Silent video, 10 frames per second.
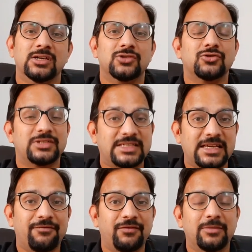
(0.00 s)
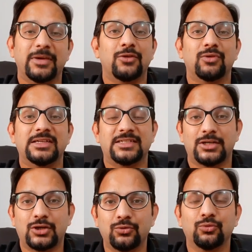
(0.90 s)
So CFE manual is
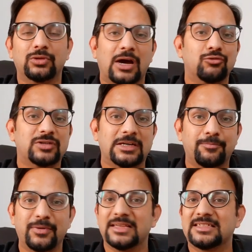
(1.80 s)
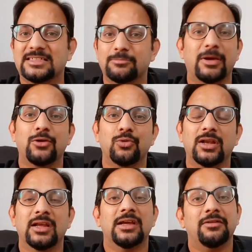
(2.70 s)
a 2000 pages manual
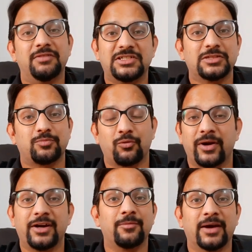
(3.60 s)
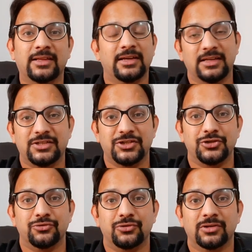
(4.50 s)
which is provided by the
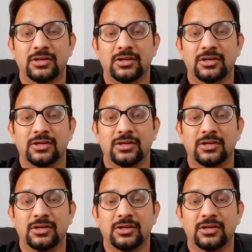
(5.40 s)
institute,